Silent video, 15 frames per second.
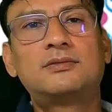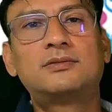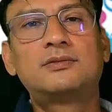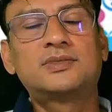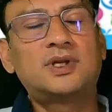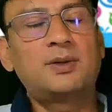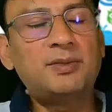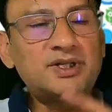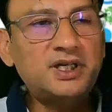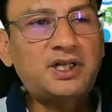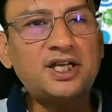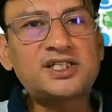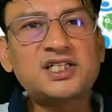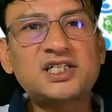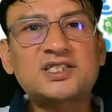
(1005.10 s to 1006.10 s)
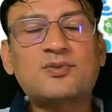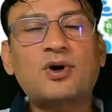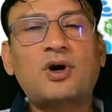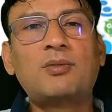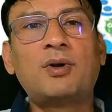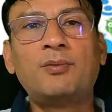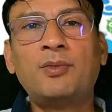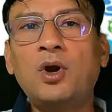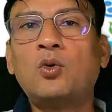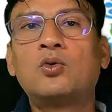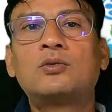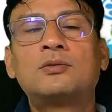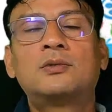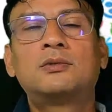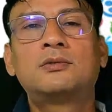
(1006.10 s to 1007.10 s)
some other teacher's problem. No.
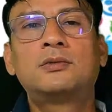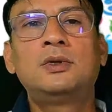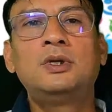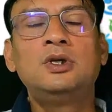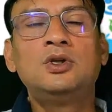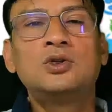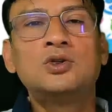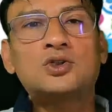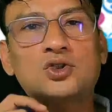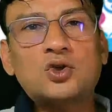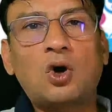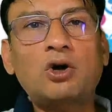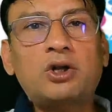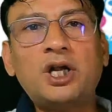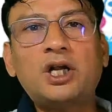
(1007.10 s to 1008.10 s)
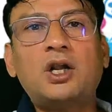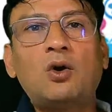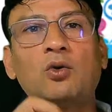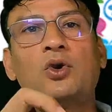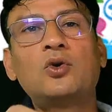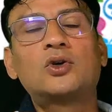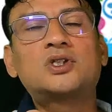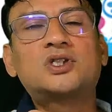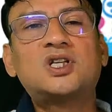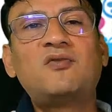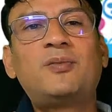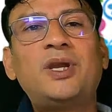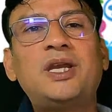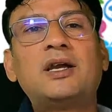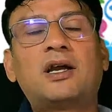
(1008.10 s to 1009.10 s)
Sort it out yourself,
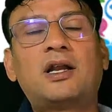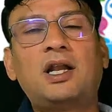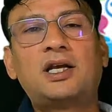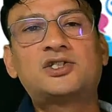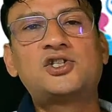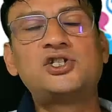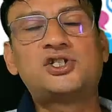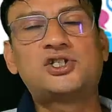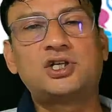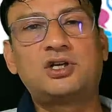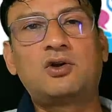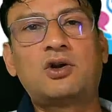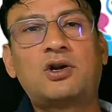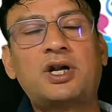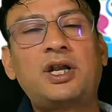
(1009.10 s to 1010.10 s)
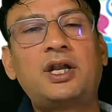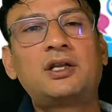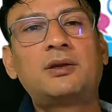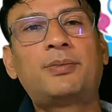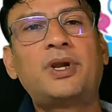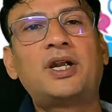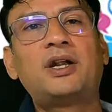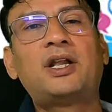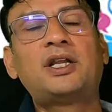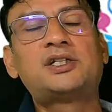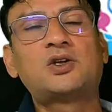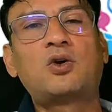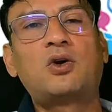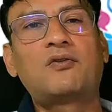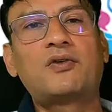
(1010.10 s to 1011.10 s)
being a class teacher or running the parent-teacher
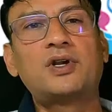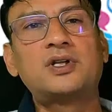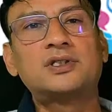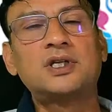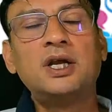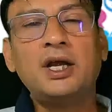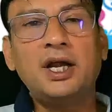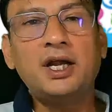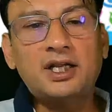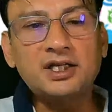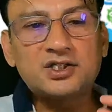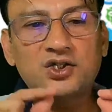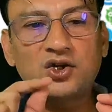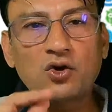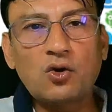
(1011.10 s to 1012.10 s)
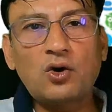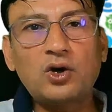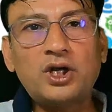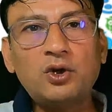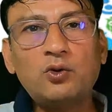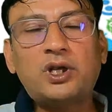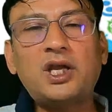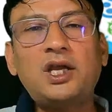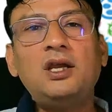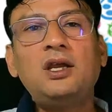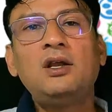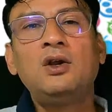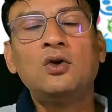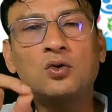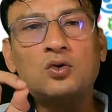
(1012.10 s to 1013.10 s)
conference. It is your duty
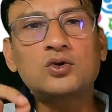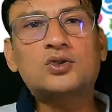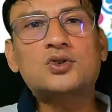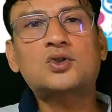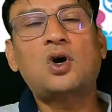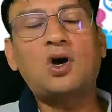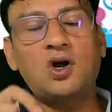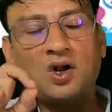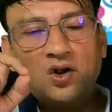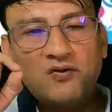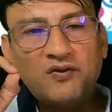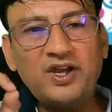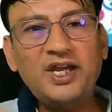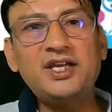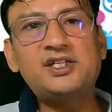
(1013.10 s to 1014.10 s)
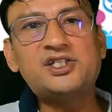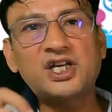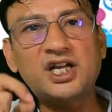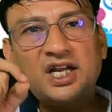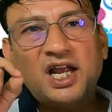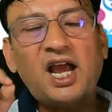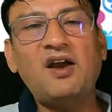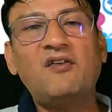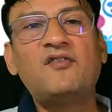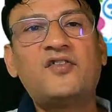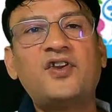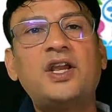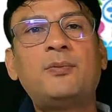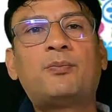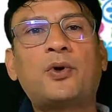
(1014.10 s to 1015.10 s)
to solve each and
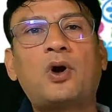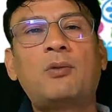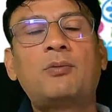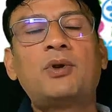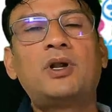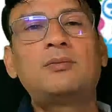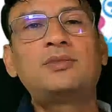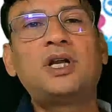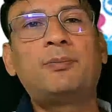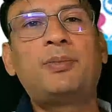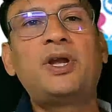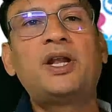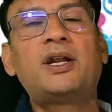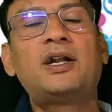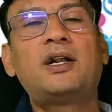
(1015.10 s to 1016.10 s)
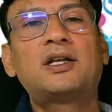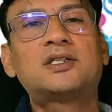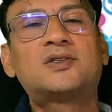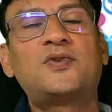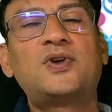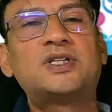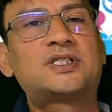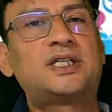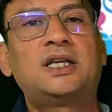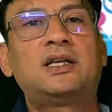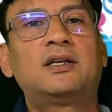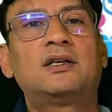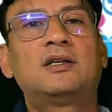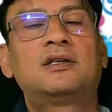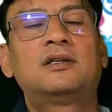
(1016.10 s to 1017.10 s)
every problem that parent is facing,
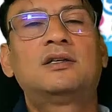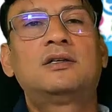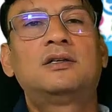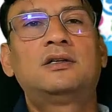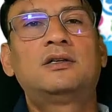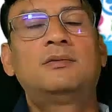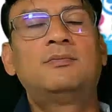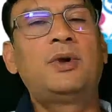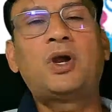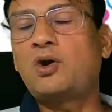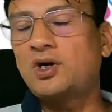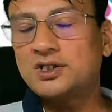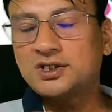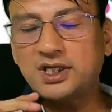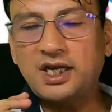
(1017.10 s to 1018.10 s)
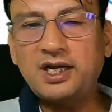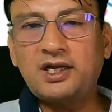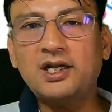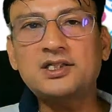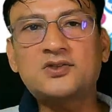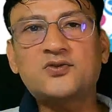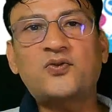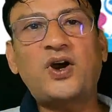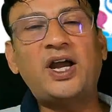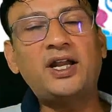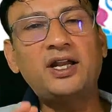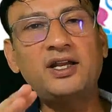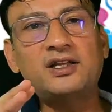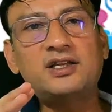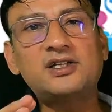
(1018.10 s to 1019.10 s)
because it is
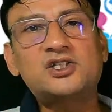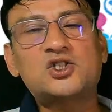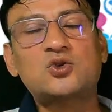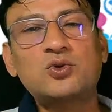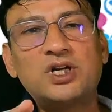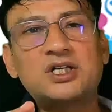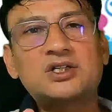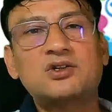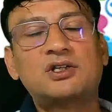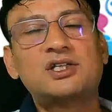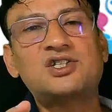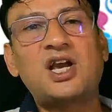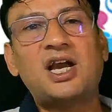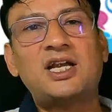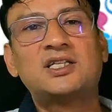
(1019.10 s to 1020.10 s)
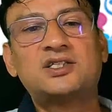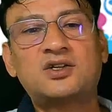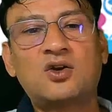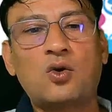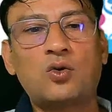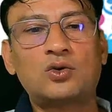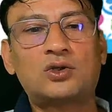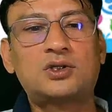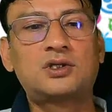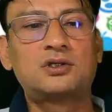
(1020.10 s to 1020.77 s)
finally the students or the child's growth.